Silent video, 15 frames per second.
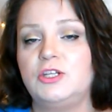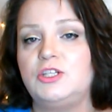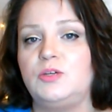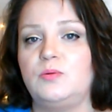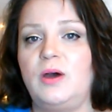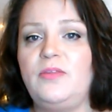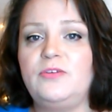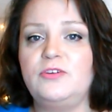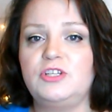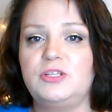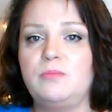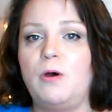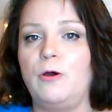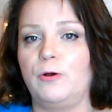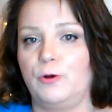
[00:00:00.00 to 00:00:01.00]
to other
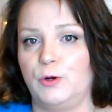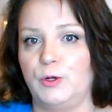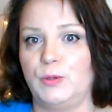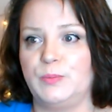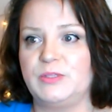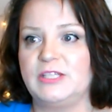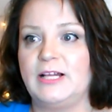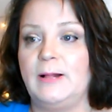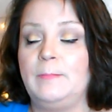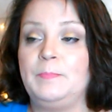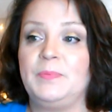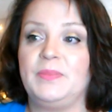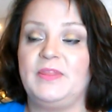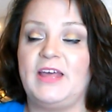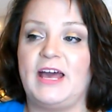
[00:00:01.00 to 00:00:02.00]
small groups
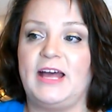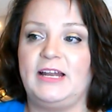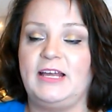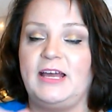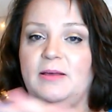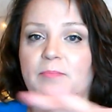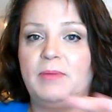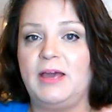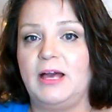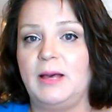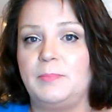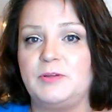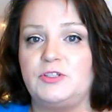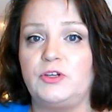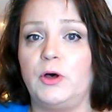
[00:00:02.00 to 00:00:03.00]
that make
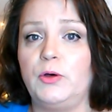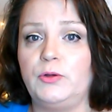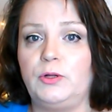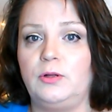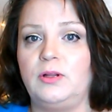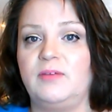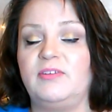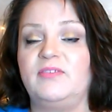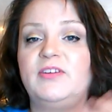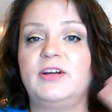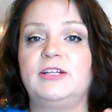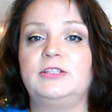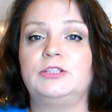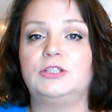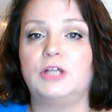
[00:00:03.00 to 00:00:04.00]
up a total of a
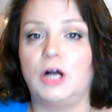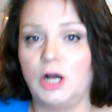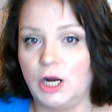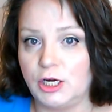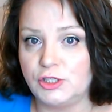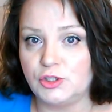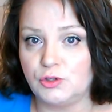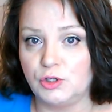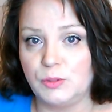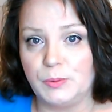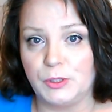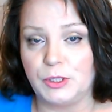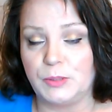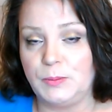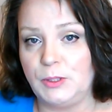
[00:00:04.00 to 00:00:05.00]
very large group
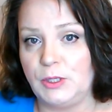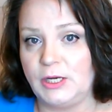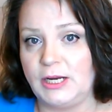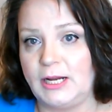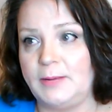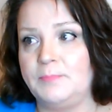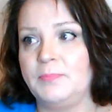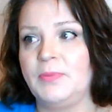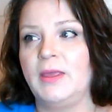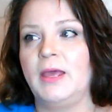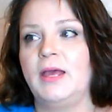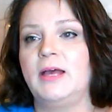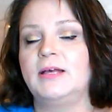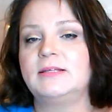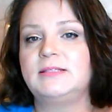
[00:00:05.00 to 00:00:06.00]
or community,
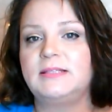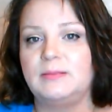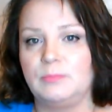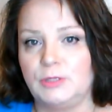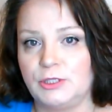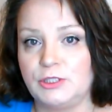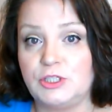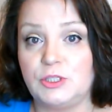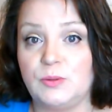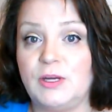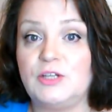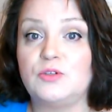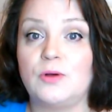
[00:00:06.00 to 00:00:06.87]
similar to a